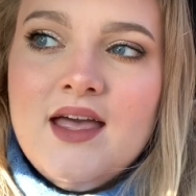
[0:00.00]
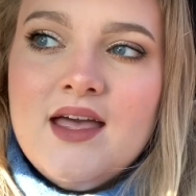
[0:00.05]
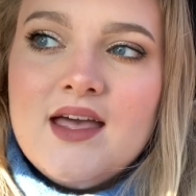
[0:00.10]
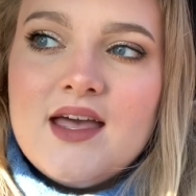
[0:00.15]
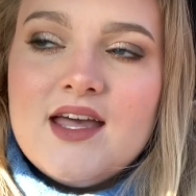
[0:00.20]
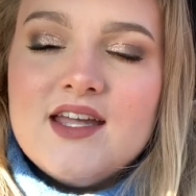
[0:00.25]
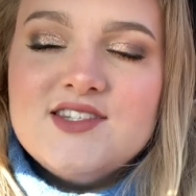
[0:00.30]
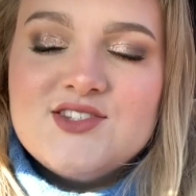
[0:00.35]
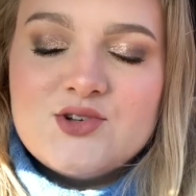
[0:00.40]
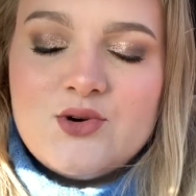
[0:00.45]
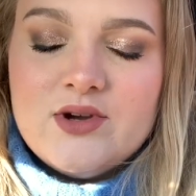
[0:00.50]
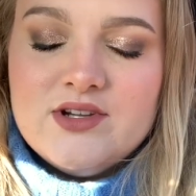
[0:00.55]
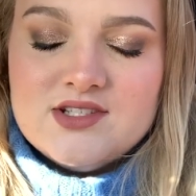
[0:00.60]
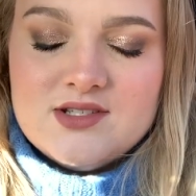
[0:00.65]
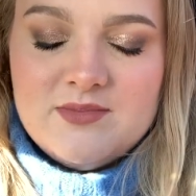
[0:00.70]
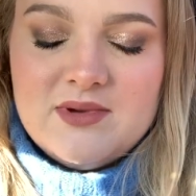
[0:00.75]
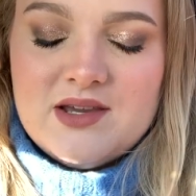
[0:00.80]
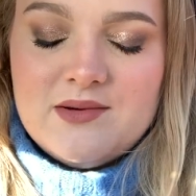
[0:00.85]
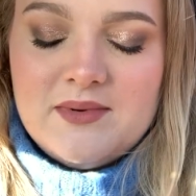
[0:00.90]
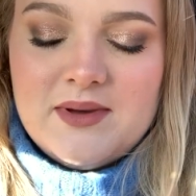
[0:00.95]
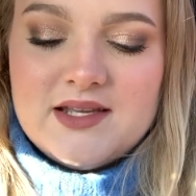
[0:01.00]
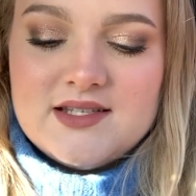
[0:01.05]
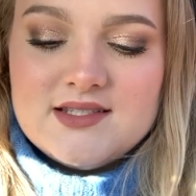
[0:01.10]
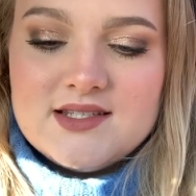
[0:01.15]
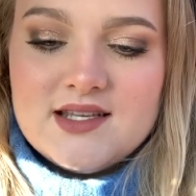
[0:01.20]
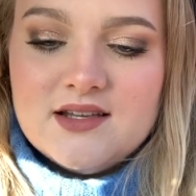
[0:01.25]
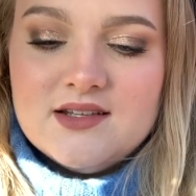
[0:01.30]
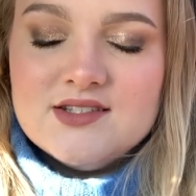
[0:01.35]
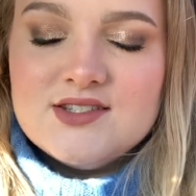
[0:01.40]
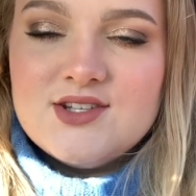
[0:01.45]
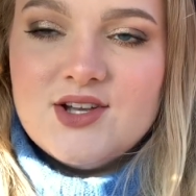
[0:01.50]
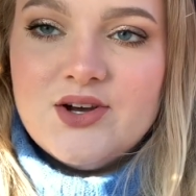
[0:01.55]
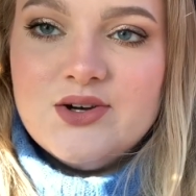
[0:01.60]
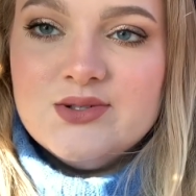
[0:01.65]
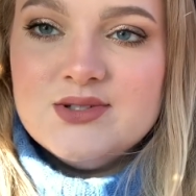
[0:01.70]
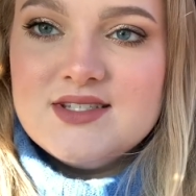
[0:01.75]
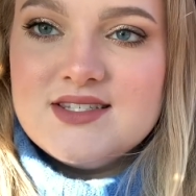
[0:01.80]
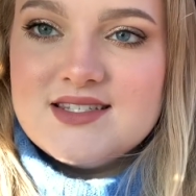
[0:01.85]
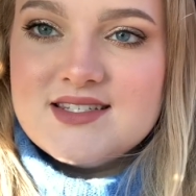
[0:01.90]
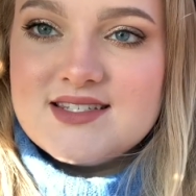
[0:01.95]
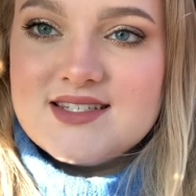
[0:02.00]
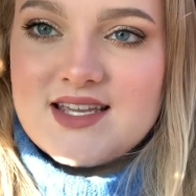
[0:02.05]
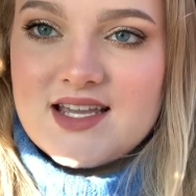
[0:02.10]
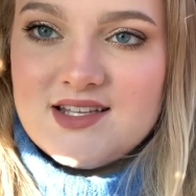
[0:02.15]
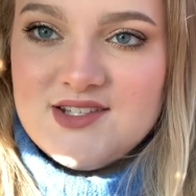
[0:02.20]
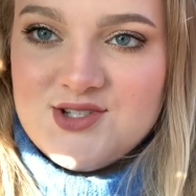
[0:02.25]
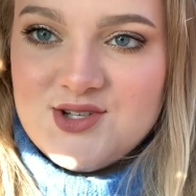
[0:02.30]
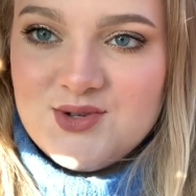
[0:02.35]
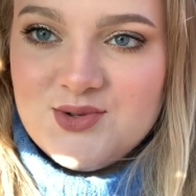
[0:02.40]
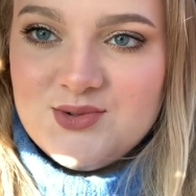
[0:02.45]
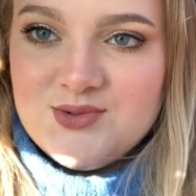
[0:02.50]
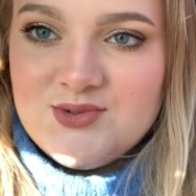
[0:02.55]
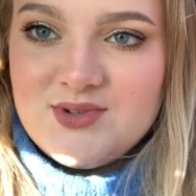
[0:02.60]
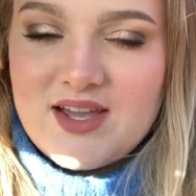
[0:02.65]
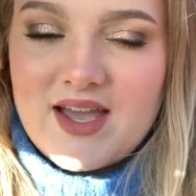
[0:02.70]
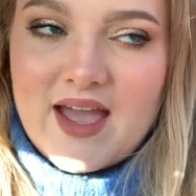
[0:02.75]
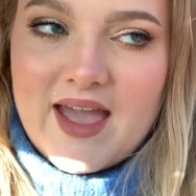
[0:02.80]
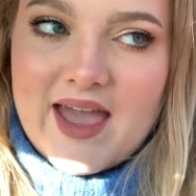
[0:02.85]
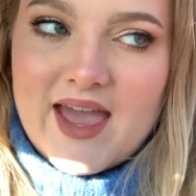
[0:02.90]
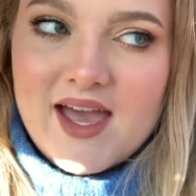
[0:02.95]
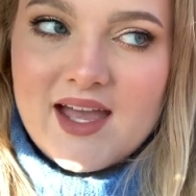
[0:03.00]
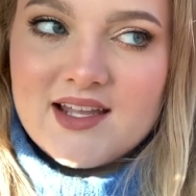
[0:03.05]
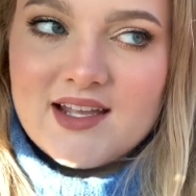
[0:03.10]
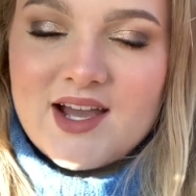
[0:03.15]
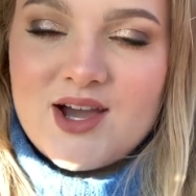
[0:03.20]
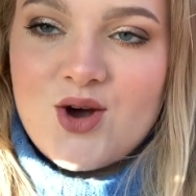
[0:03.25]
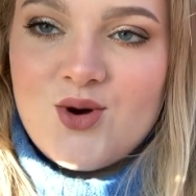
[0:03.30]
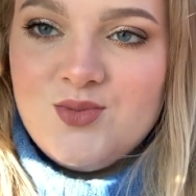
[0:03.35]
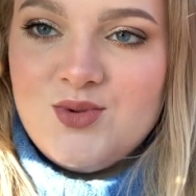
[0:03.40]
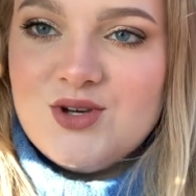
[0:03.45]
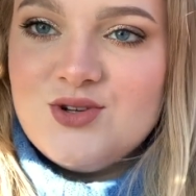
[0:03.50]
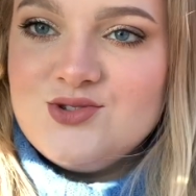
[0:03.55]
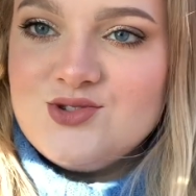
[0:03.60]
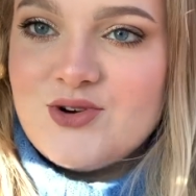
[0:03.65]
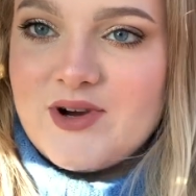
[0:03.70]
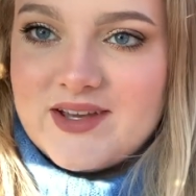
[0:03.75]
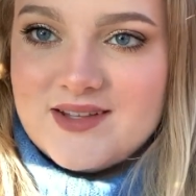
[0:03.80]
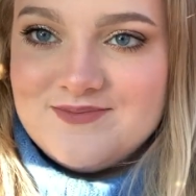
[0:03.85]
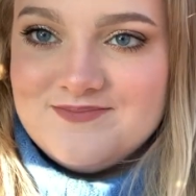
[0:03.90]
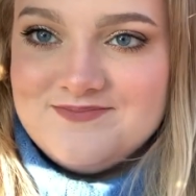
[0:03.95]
it's going to be amazing. So stay tuned and I hope you enjoy.